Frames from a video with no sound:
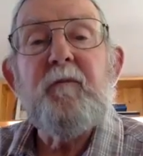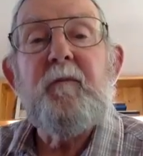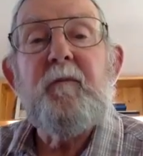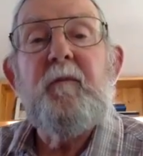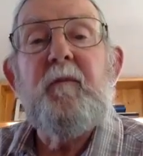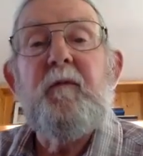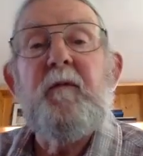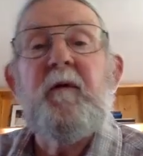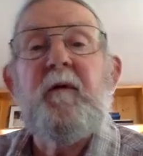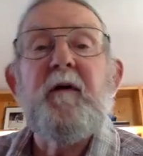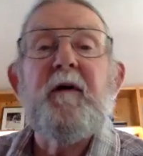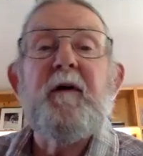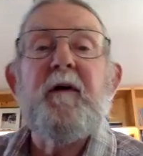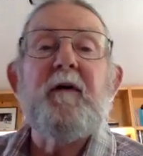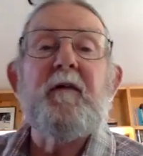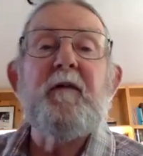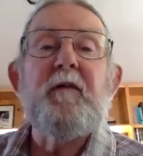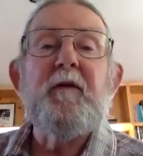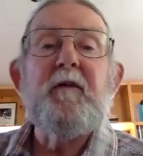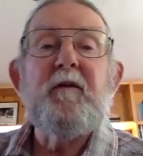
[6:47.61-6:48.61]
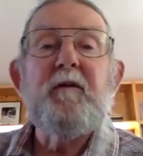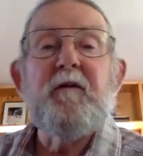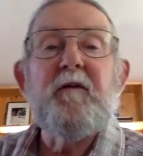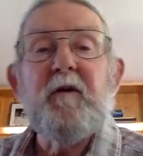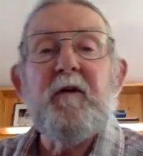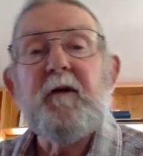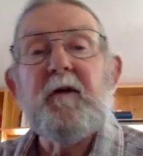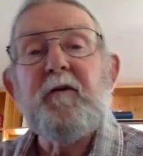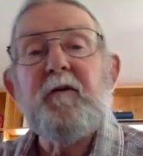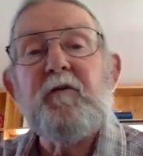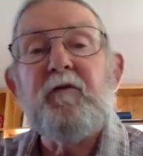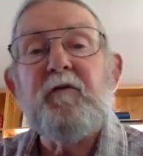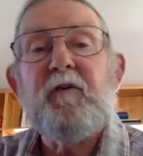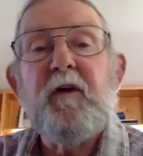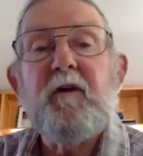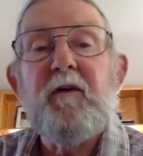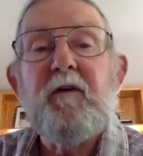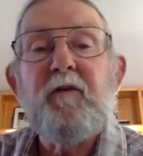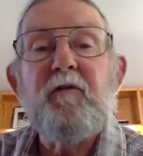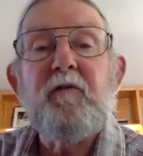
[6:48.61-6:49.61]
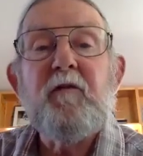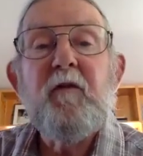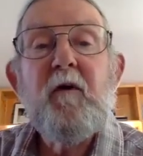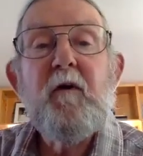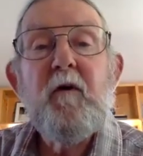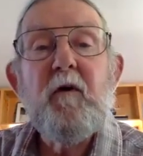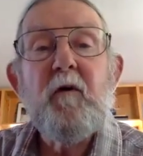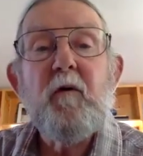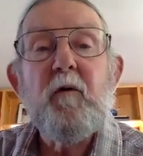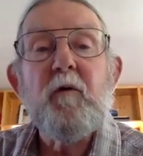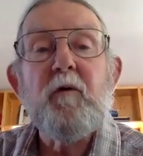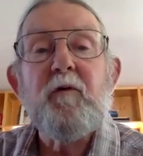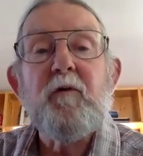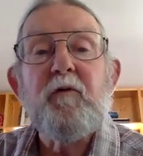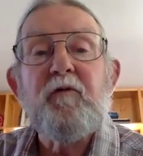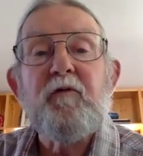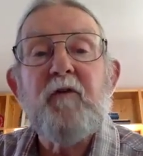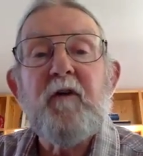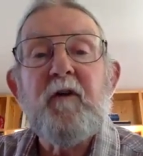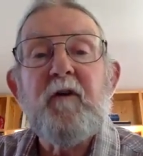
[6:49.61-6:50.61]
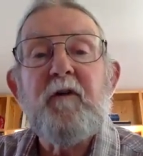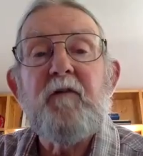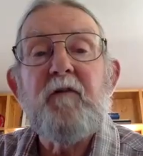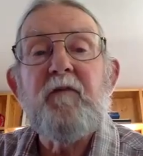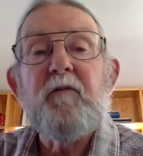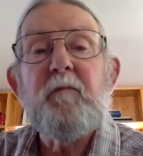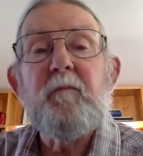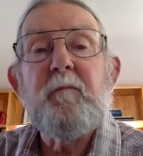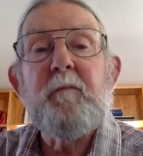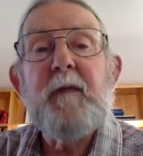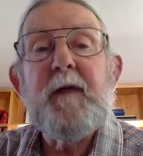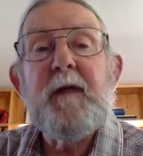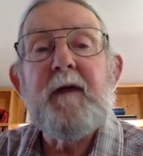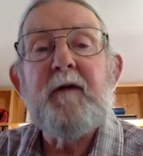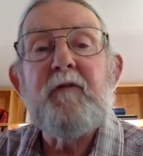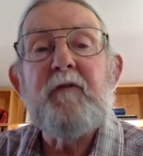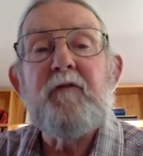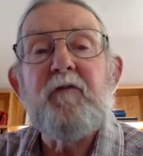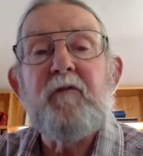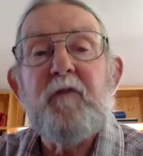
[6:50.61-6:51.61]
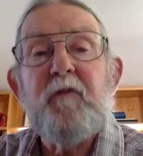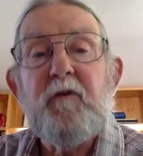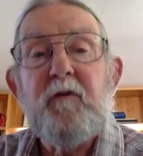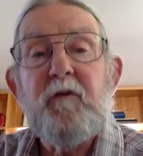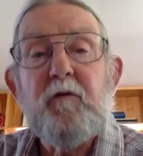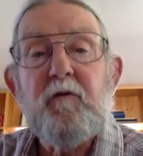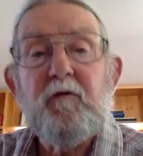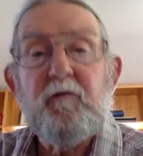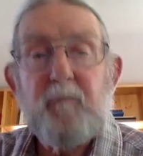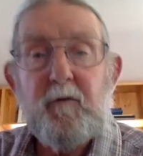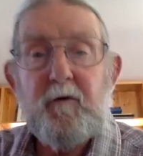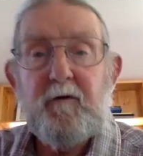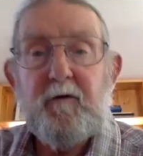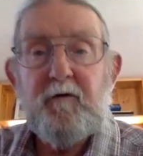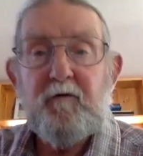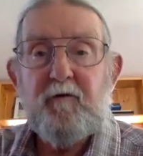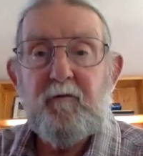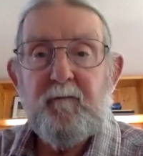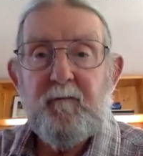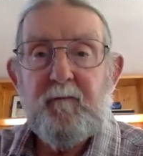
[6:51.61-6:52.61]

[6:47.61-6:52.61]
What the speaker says: And the United States or the states manage the use rights.